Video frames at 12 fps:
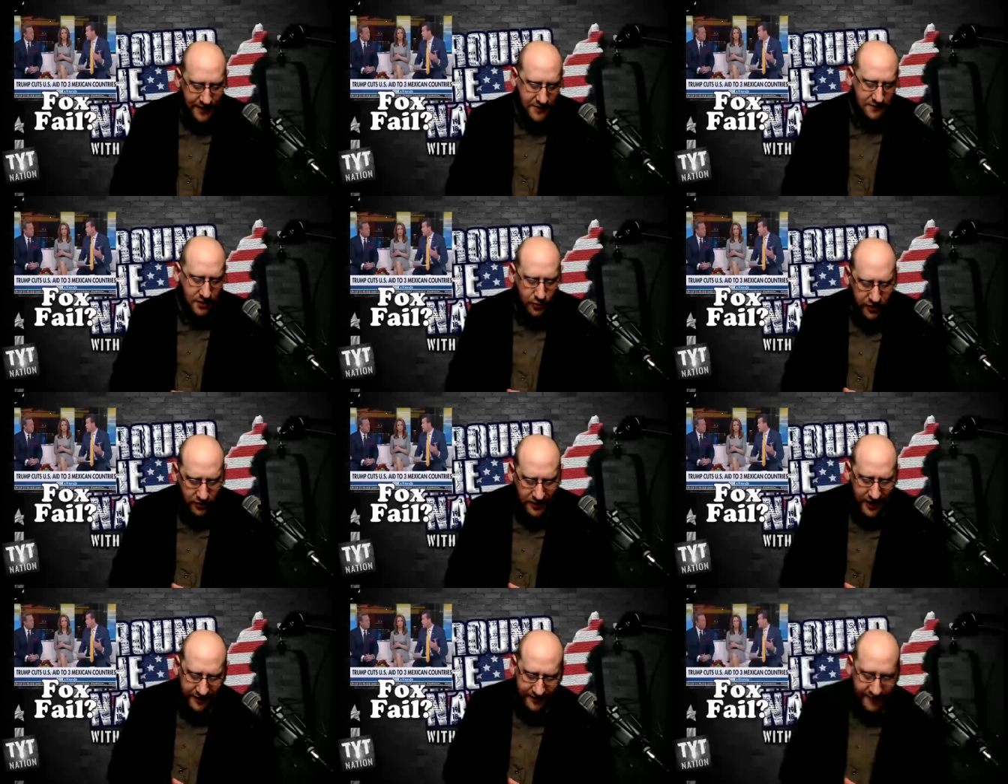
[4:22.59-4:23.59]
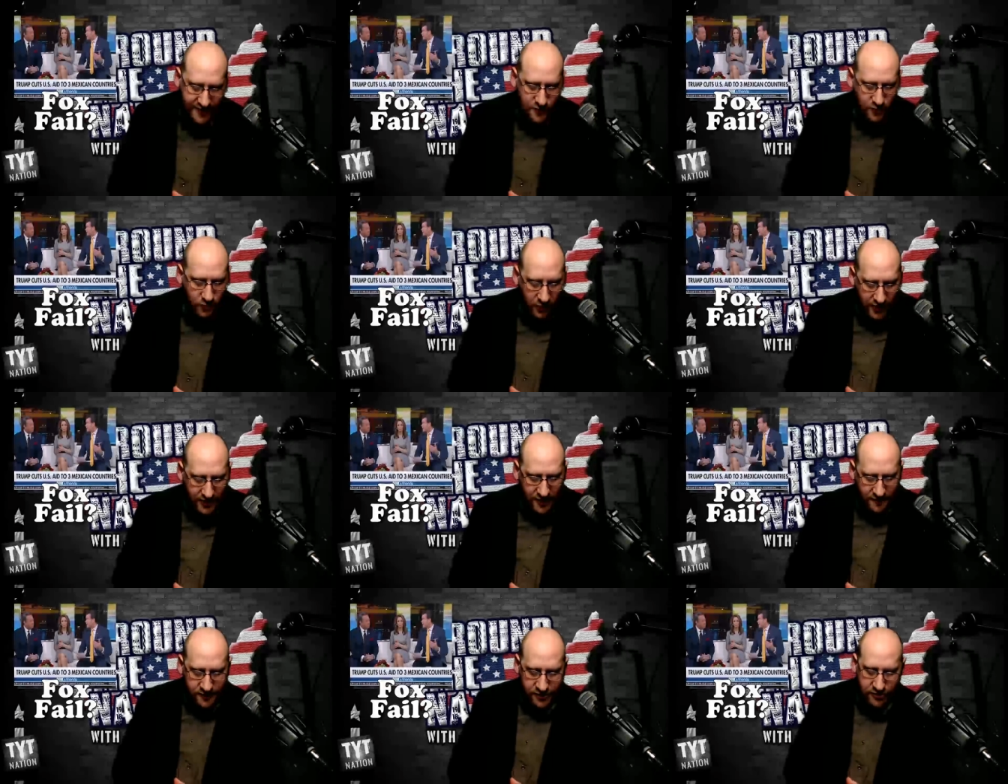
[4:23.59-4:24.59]
but we only got to see one of
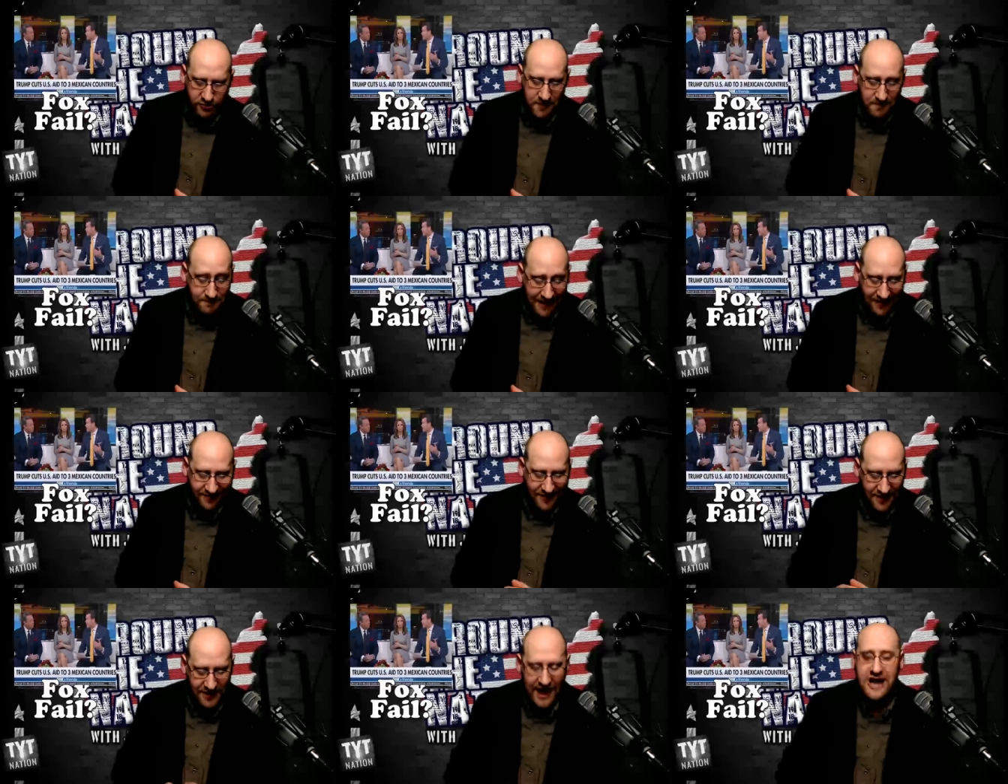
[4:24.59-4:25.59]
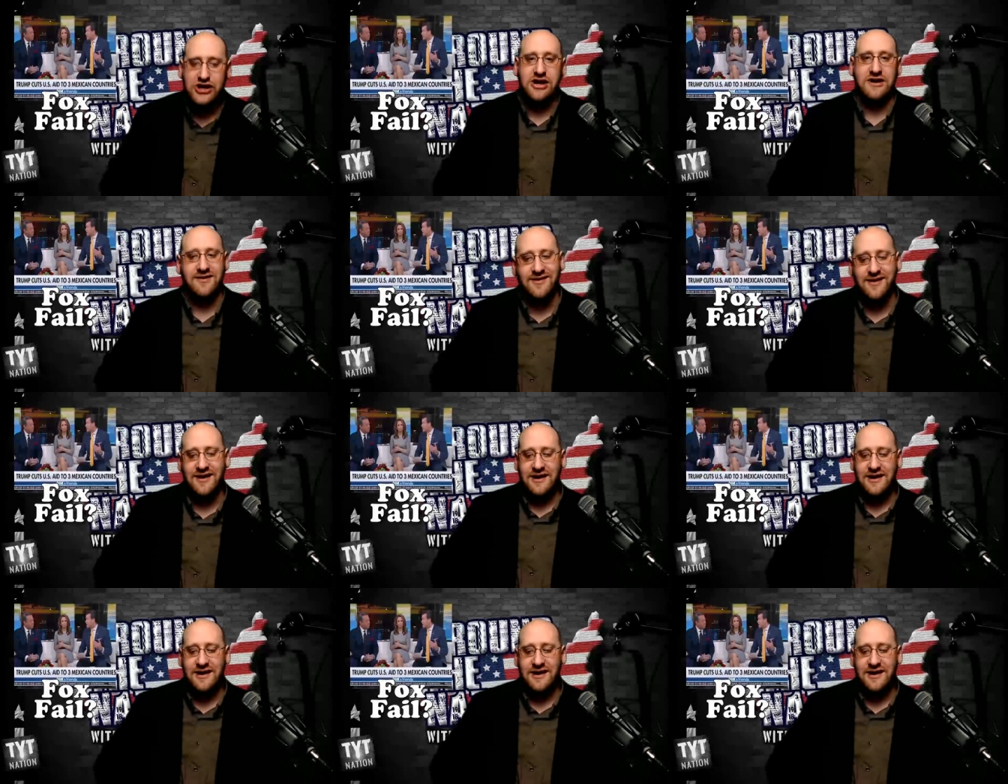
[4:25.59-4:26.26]
the three Mexican nations.